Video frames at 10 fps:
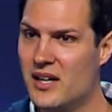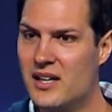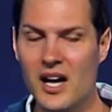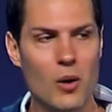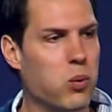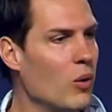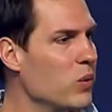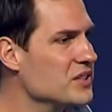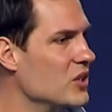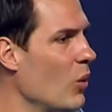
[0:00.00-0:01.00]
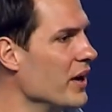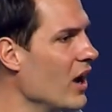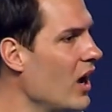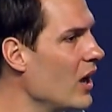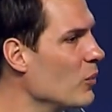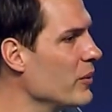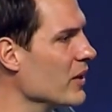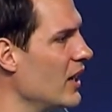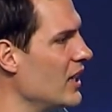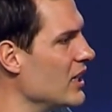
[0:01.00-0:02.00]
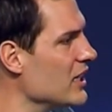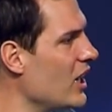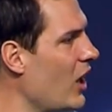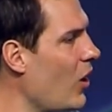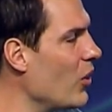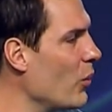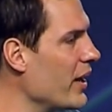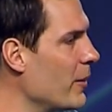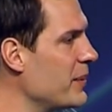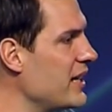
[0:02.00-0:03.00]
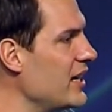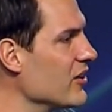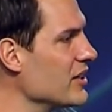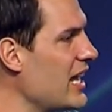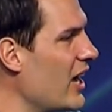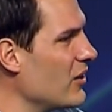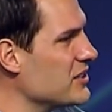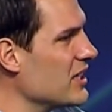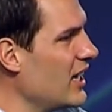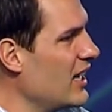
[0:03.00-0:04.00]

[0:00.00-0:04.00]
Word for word: God, what was going on? We were all the way up here, and now it's,